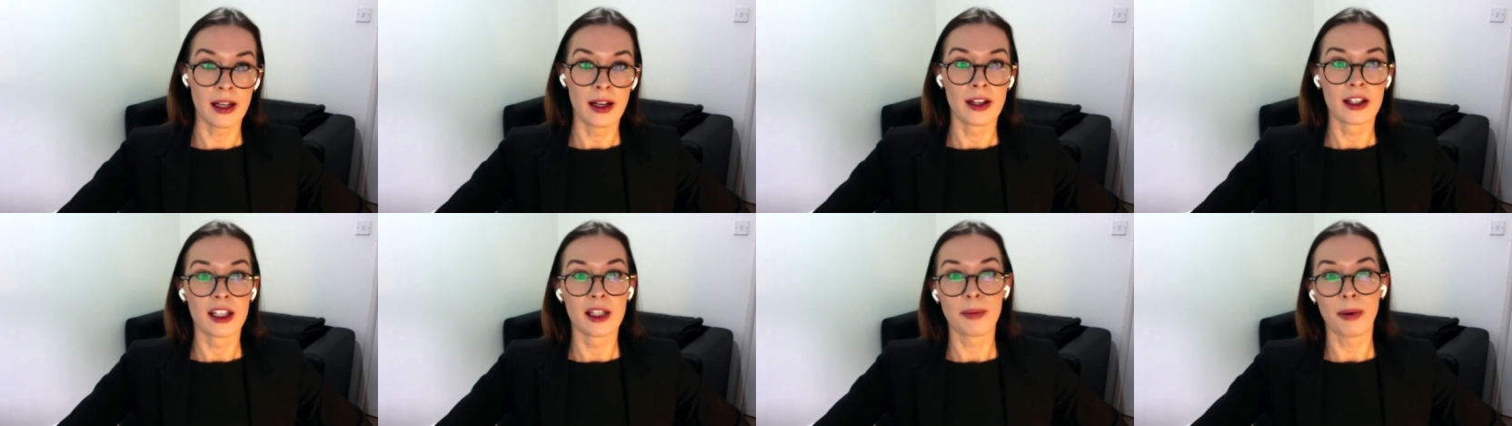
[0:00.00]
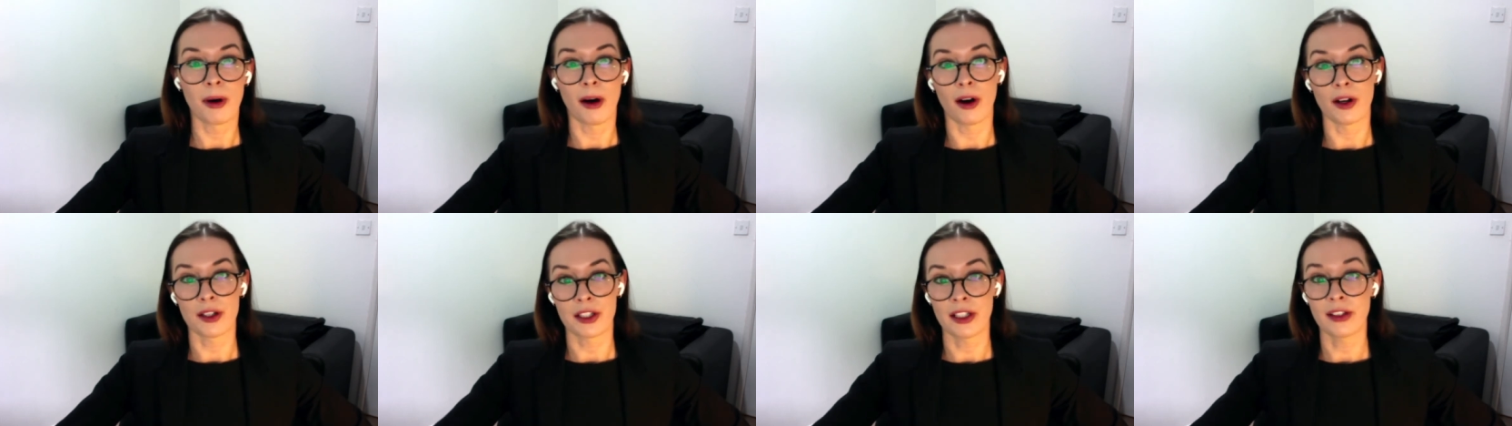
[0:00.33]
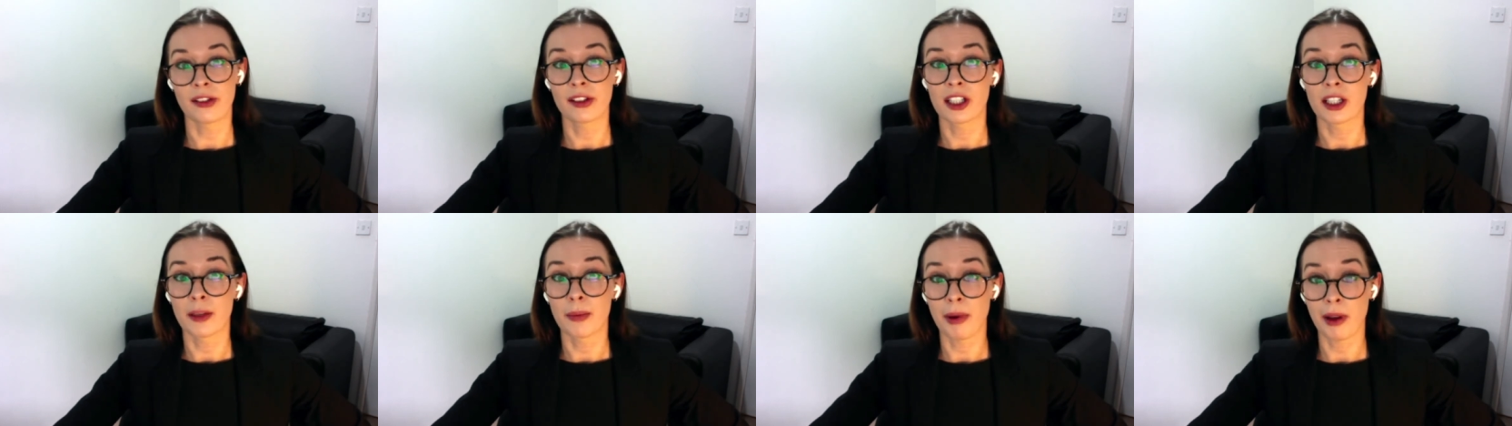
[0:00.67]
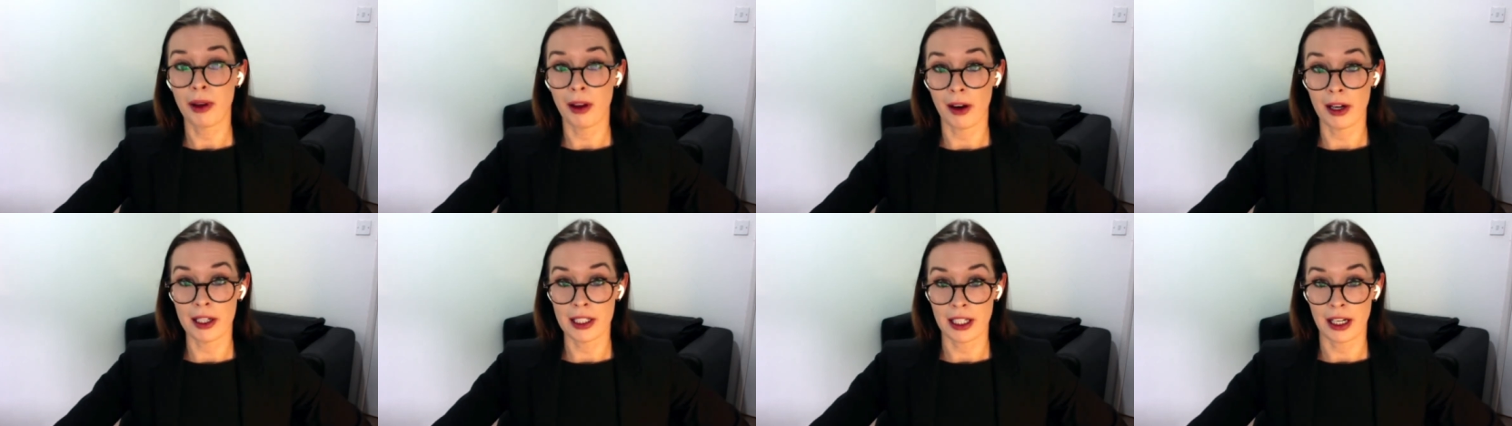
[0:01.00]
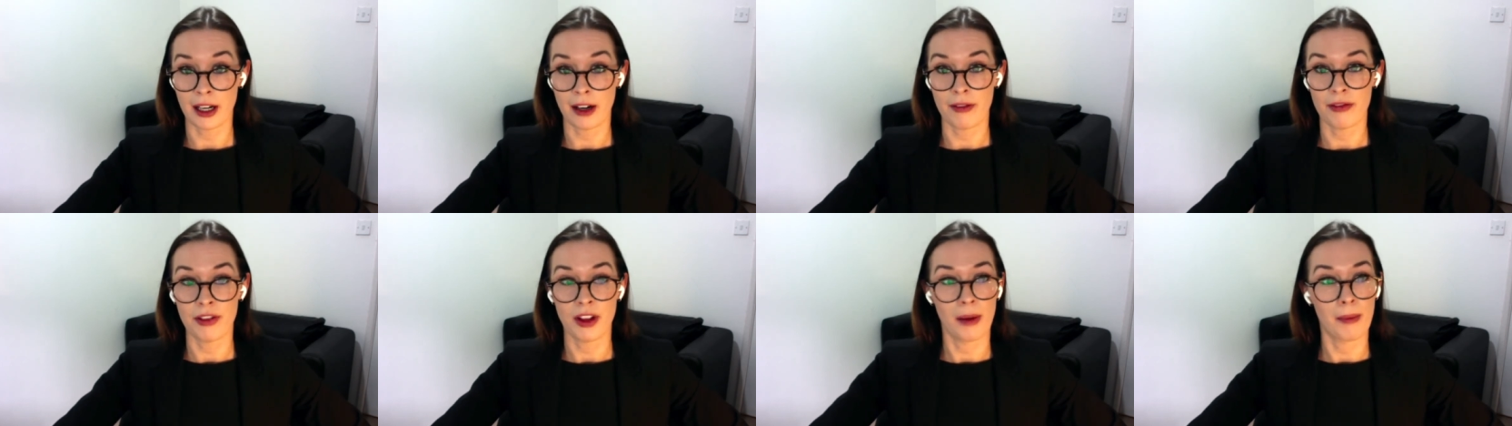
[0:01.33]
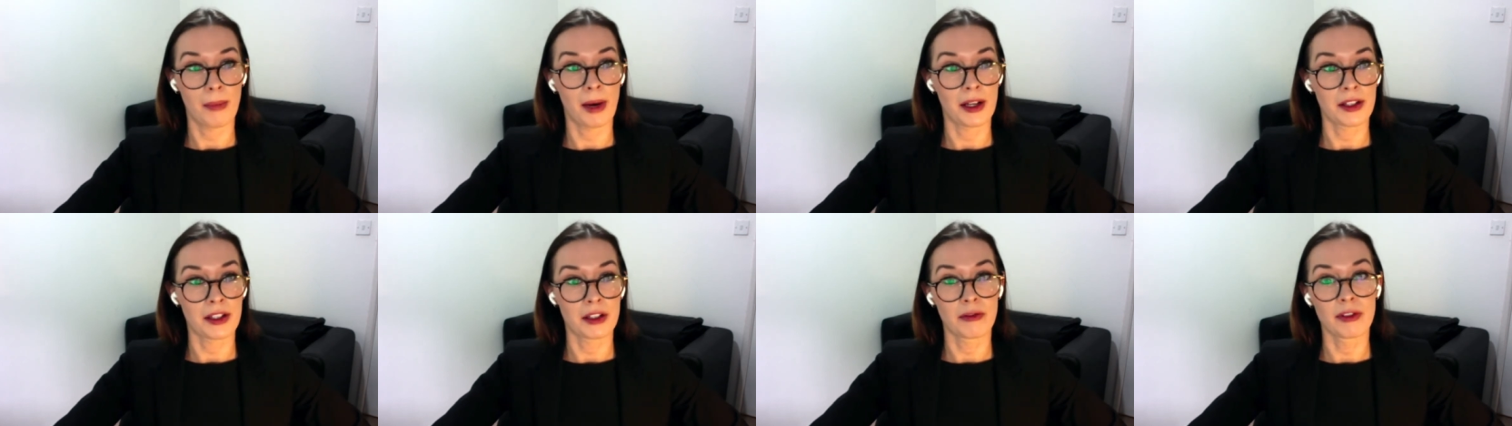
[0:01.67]
the parties can apply to have that
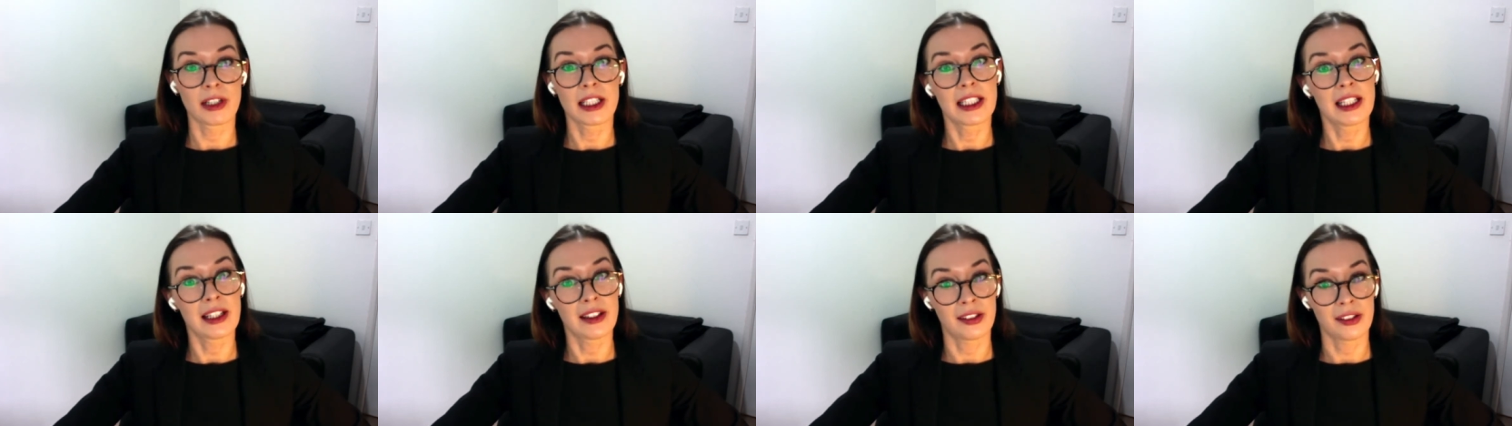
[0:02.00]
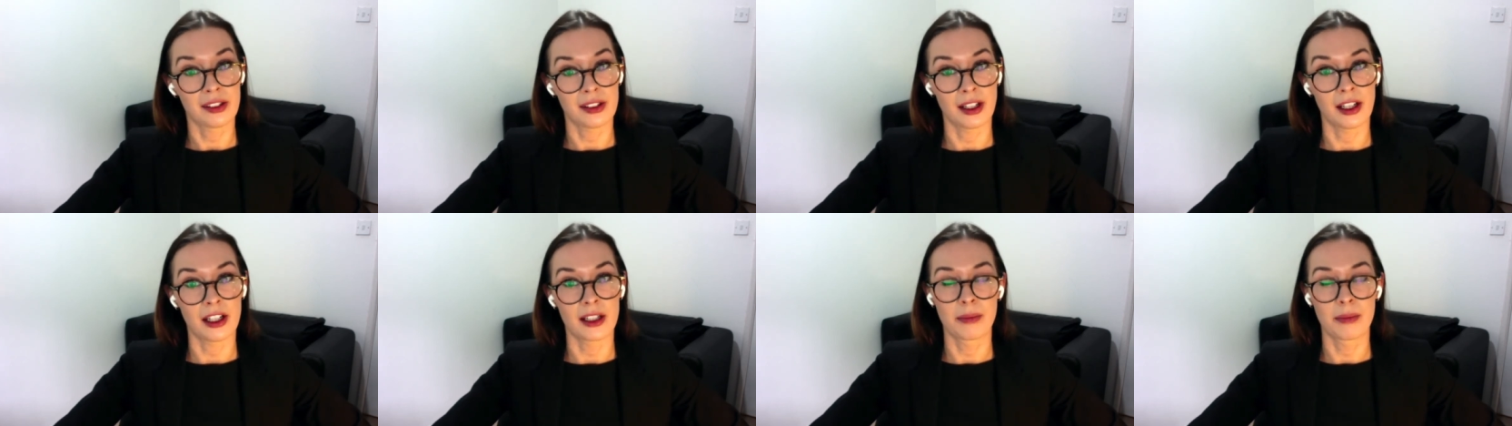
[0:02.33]
matter relisted